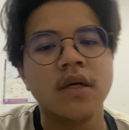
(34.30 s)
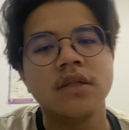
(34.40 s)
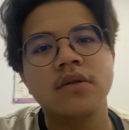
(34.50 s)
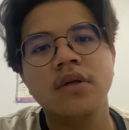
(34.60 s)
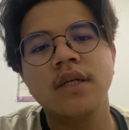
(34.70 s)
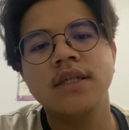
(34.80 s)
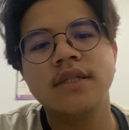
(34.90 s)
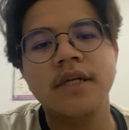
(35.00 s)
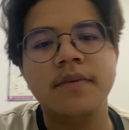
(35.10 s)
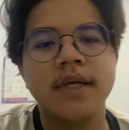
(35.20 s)
So
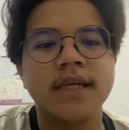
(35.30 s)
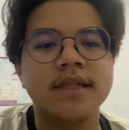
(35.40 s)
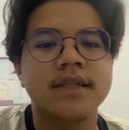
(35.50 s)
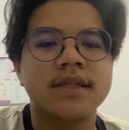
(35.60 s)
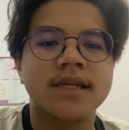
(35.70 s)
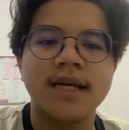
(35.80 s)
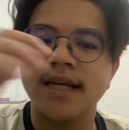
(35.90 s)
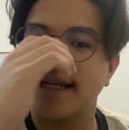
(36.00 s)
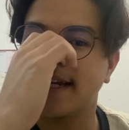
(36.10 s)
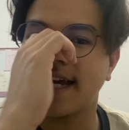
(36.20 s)
leadership in
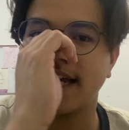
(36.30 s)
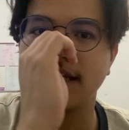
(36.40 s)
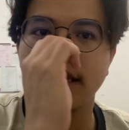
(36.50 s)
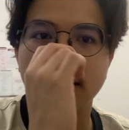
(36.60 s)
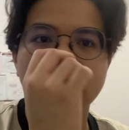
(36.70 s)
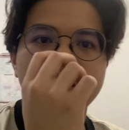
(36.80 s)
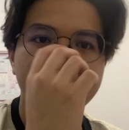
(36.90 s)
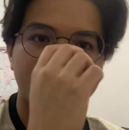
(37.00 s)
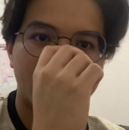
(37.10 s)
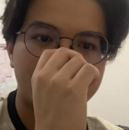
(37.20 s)
skill in kayaking
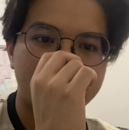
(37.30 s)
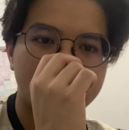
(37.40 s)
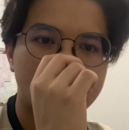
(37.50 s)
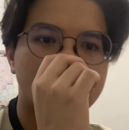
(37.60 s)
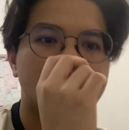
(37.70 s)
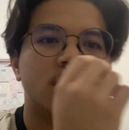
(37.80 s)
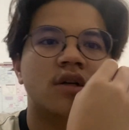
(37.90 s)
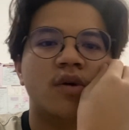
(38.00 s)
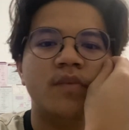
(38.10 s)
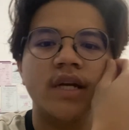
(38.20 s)
involve a
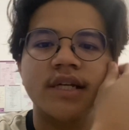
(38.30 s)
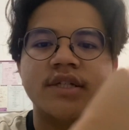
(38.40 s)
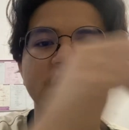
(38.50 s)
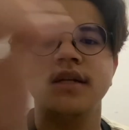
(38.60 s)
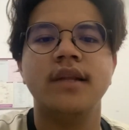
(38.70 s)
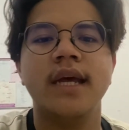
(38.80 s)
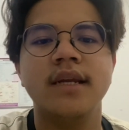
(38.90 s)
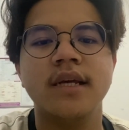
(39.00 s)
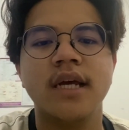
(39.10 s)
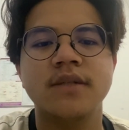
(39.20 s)
combination
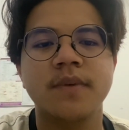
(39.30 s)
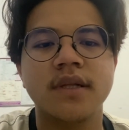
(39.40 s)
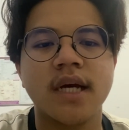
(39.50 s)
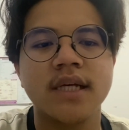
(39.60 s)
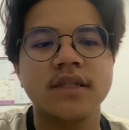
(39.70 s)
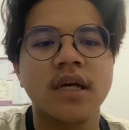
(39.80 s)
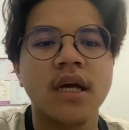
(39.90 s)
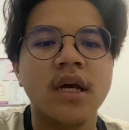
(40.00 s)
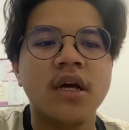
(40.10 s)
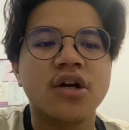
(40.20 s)
technique expertise,
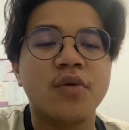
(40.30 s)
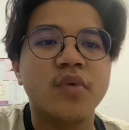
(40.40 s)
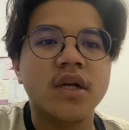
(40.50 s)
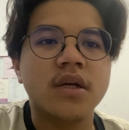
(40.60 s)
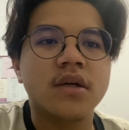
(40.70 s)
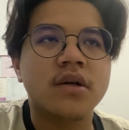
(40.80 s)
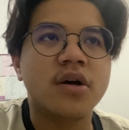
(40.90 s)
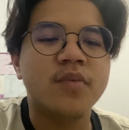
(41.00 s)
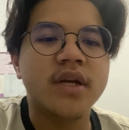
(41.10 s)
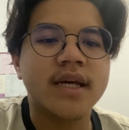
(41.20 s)

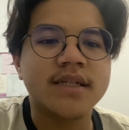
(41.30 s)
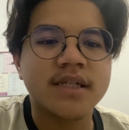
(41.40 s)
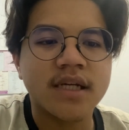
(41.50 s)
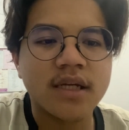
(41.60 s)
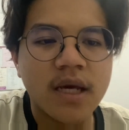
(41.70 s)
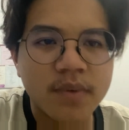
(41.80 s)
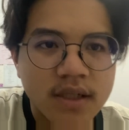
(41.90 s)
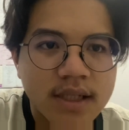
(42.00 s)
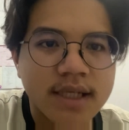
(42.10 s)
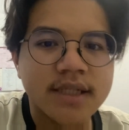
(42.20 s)
communication
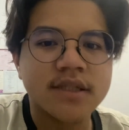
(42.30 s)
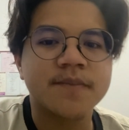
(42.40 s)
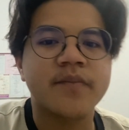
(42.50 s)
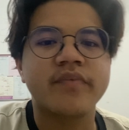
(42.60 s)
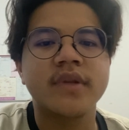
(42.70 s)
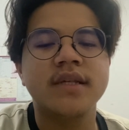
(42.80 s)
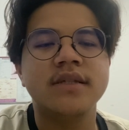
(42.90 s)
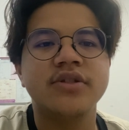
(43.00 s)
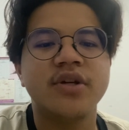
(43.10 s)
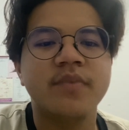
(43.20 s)
abilities,
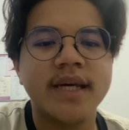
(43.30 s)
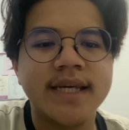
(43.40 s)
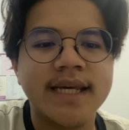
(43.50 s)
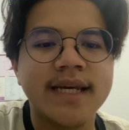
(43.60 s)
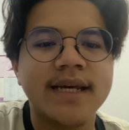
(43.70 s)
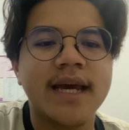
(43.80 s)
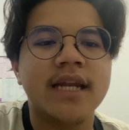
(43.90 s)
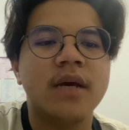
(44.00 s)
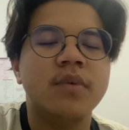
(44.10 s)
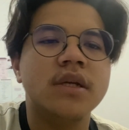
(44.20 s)
decision making,
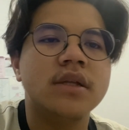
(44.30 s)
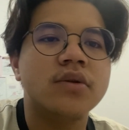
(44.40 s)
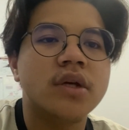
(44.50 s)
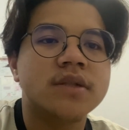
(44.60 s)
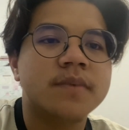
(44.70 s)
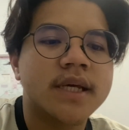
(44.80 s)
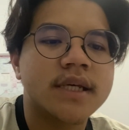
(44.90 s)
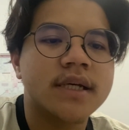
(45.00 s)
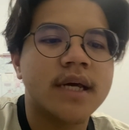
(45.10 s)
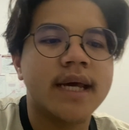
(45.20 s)
and ability to
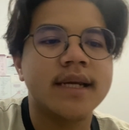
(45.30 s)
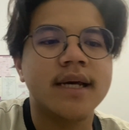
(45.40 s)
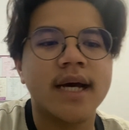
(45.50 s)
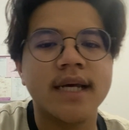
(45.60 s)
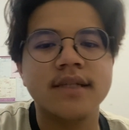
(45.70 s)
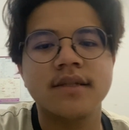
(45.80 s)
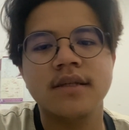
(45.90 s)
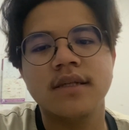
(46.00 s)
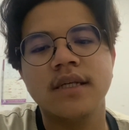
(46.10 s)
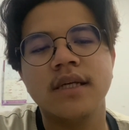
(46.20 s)
inspire and guide
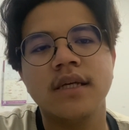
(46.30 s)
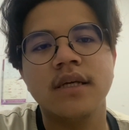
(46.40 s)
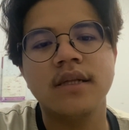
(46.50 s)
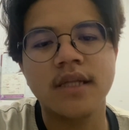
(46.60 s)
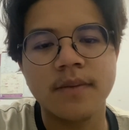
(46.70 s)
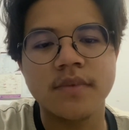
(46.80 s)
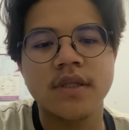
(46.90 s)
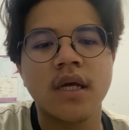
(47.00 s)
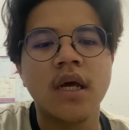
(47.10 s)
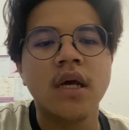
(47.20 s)
the
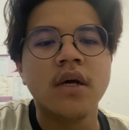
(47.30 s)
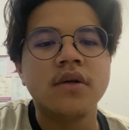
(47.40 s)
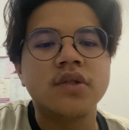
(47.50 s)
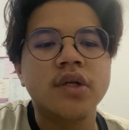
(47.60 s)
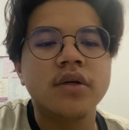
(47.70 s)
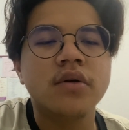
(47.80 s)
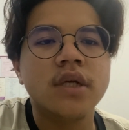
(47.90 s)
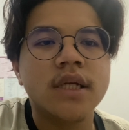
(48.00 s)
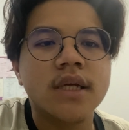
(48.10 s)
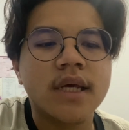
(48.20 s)
teams. So a good
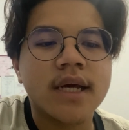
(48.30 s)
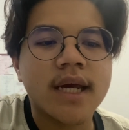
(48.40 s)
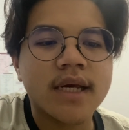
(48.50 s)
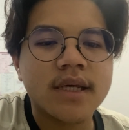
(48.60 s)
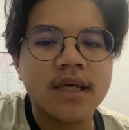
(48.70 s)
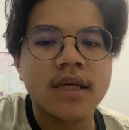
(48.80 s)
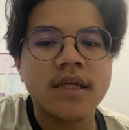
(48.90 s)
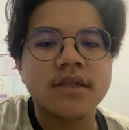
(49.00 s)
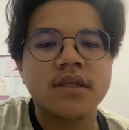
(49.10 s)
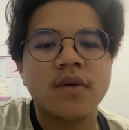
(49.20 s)
leader in kayaking
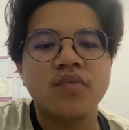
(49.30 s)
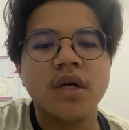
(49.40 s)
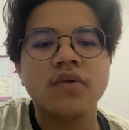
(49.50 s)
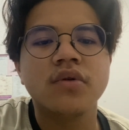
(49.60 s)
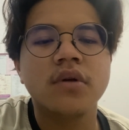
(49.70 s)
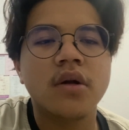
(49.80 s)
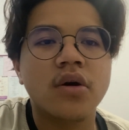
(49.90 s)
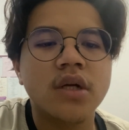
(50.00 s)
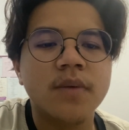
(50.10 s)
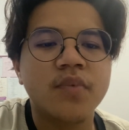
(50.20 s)
is someone who not
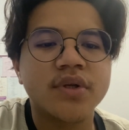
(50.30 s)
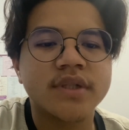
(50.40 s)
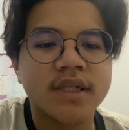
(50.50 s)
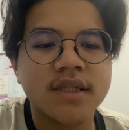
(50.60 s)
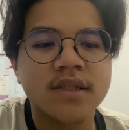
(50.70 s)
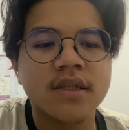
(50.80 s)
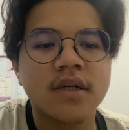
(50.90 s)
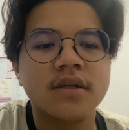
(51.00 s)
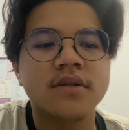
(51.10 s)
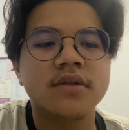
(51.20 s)
only possess
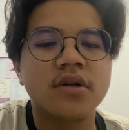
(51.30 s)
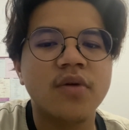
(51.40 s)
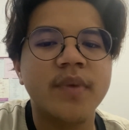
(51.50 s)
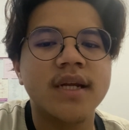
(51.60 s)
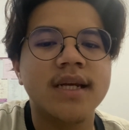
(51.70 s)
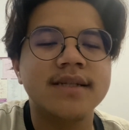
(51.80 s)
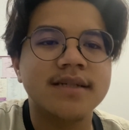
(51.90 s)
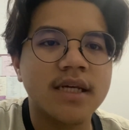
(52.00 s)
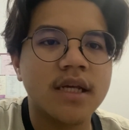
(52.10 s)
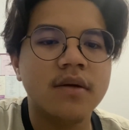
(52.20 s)
strong paddling
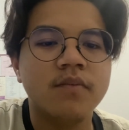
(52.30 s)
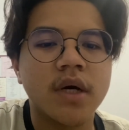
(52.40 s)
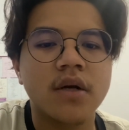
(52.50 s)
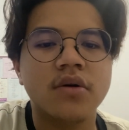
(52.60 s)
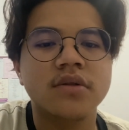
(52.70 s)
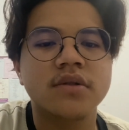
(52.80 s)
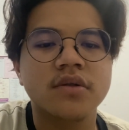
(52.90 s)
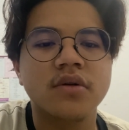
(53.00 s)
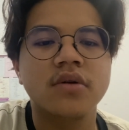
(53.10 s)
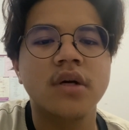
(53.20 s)
skill but
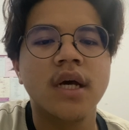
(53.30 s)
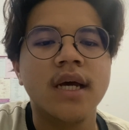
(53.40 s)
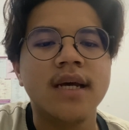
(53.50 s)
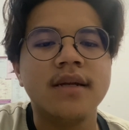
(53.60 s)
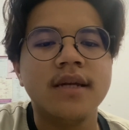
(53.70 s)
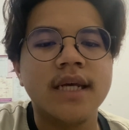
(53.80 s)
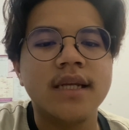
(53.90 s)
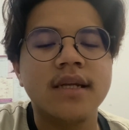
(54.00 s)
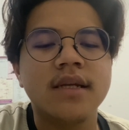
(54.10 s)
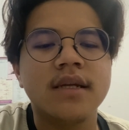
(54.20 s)
also
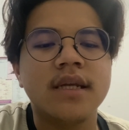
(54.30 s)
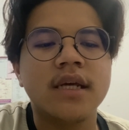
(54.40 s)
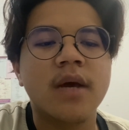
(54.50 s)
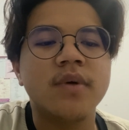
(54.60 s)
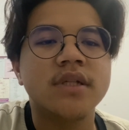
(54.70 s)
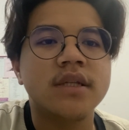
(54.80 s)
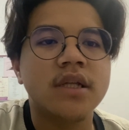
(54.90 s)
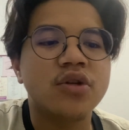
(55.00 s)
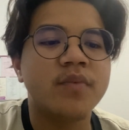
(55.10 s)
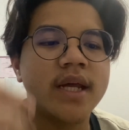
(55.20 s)
need the
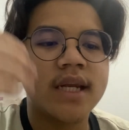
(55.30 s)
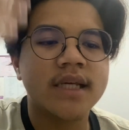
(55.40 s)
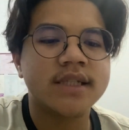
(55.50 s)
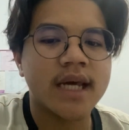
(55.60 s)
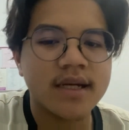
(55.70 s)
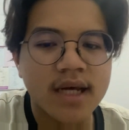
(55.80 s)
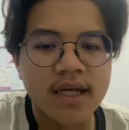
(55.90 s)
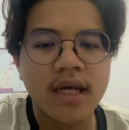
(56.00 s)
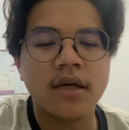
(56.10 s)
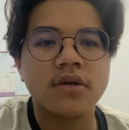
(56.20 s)
capacity to manage and
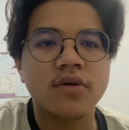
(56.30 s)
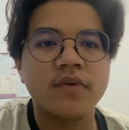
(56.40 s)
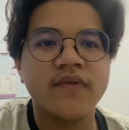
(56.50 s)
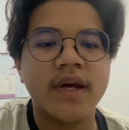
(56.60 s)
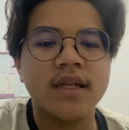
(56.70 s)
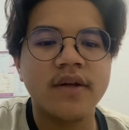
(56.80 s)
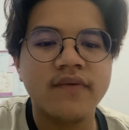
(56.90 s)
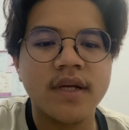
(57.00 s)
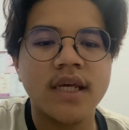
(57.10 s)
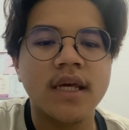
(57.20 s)
direct a group
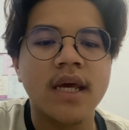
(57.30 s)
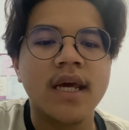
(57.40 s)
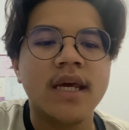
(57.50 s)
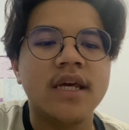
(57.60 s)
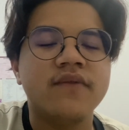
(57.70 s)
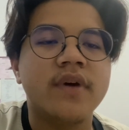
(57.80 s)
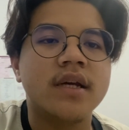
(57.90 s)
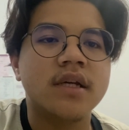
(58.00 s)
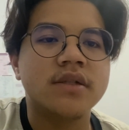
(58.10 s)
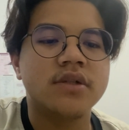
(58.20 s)
effectively in
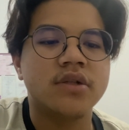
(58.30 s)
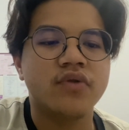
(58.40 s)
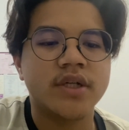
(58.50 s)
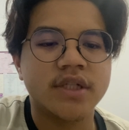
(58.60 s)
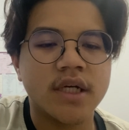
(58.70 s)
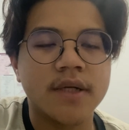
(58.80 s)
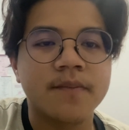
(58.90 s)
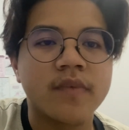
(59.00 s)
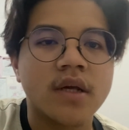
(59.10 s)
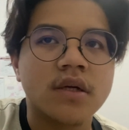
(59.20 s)
various situations.
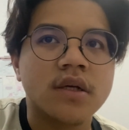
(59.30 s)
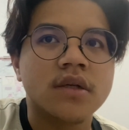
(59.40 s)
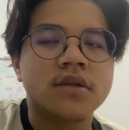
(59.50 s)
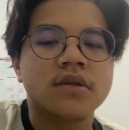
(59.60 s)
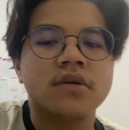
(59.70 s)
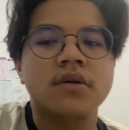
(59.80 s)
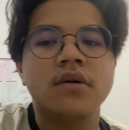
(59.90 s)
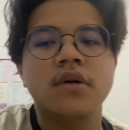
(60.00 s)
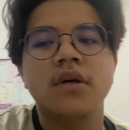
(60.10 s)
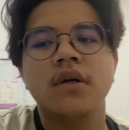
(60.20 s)

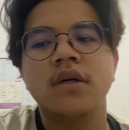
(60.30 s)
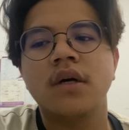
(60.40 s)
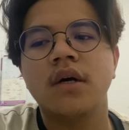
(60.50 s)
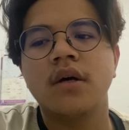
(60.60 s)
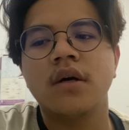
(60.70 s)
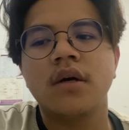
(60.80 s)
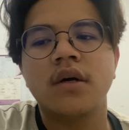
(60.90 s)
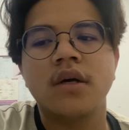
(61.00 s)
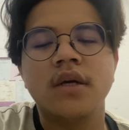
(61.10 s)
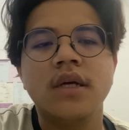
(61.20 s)
So
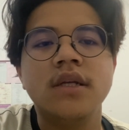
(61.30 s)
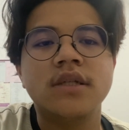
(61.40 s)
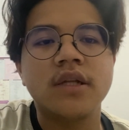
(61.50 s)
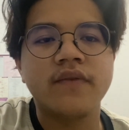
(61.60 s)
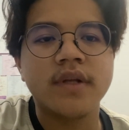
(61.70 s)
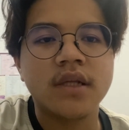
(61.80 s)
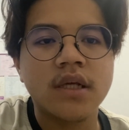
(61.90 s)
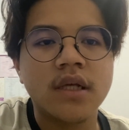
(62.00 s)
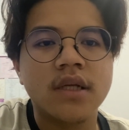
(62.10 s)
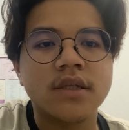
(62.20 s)
in this
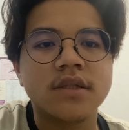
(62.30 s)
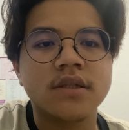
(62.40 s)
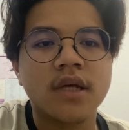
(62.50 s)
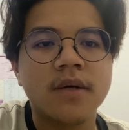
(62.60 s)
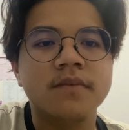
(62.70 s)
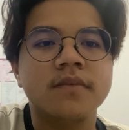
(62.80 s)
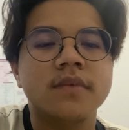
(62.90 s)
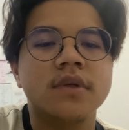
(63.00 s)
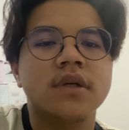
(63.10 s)
activity, there's some